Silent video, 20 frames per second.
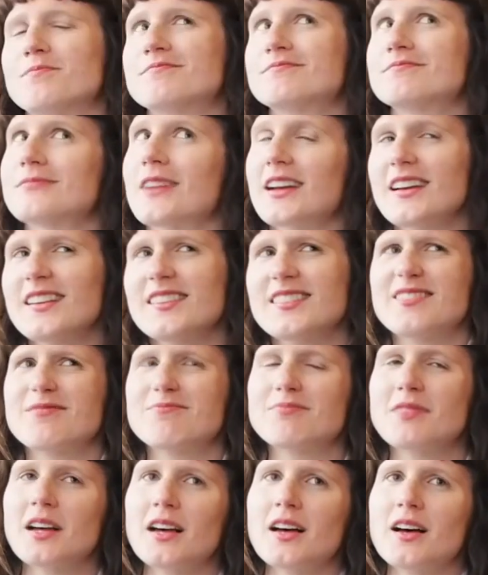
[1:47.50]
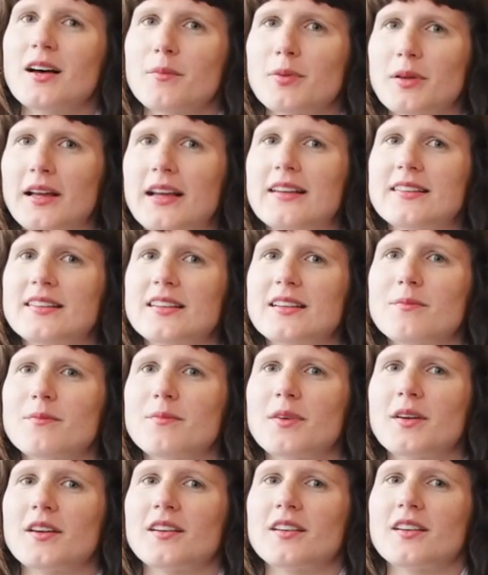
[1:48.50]
I guess, please him,
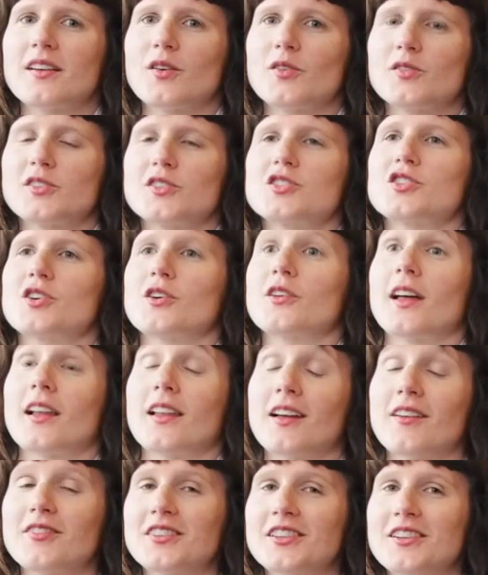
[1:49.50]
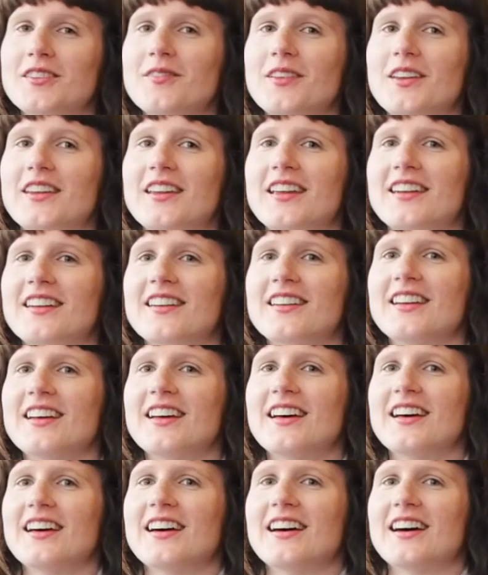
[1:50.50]
but also to show that I loved him. And then
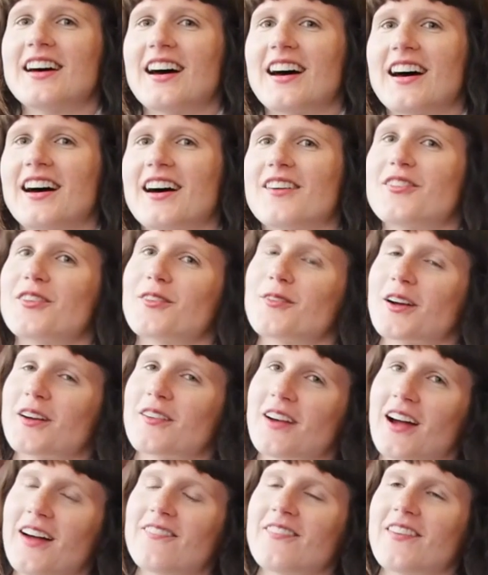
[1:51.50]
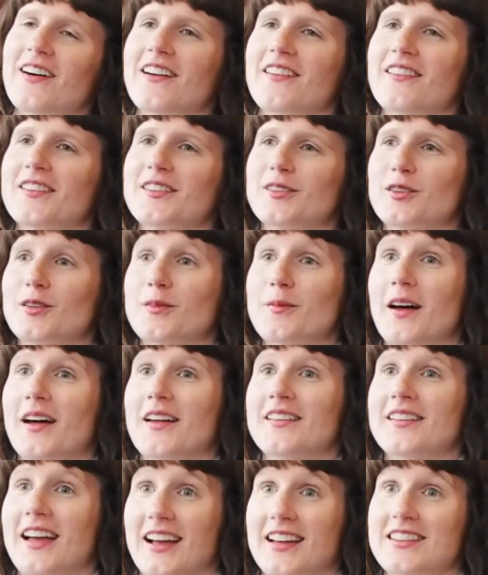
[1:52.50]
for my grandma, it was all
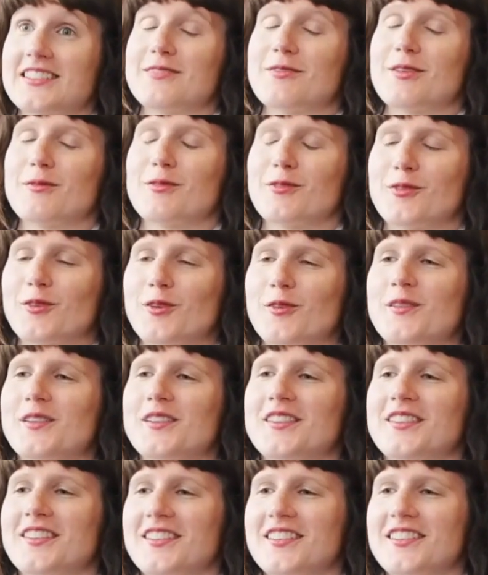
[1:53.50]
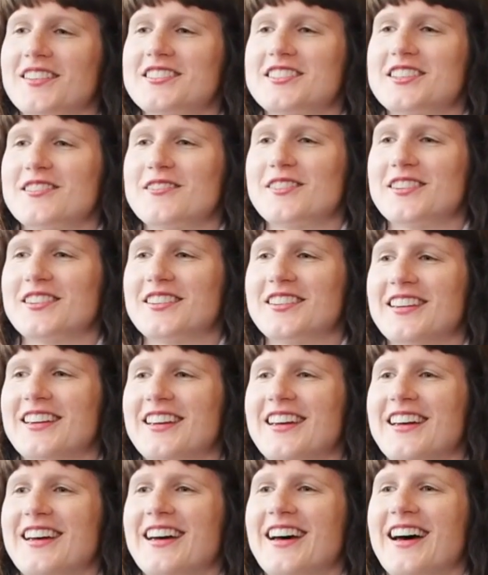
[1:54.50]
about academic performance. So she would
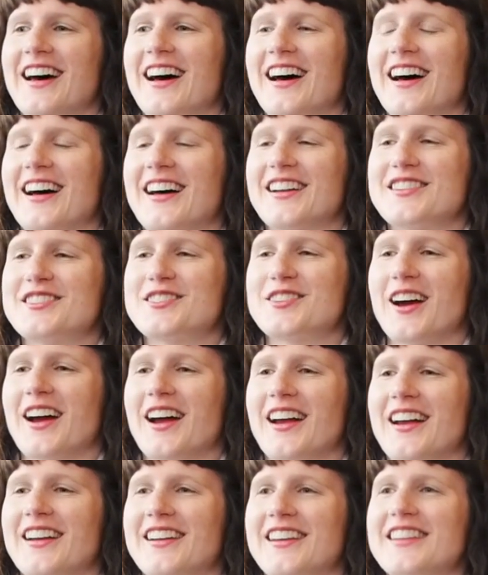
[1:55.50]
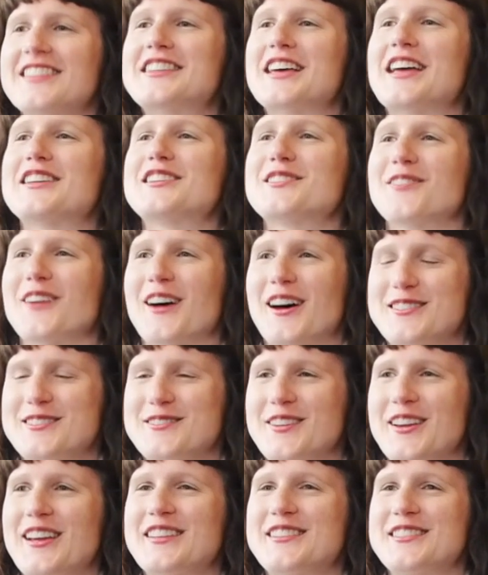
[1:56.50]
try and incentivize
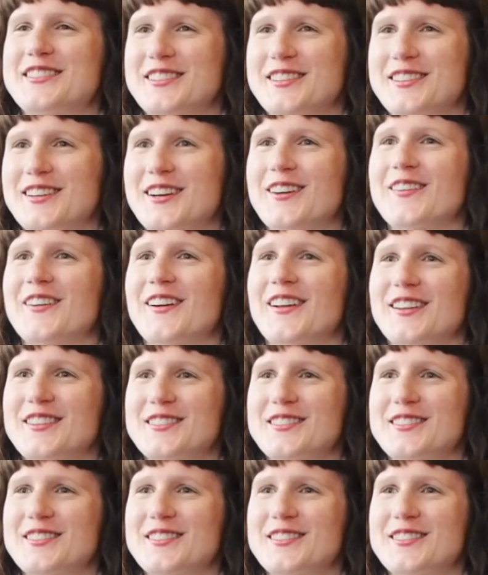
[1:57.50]
me to go well at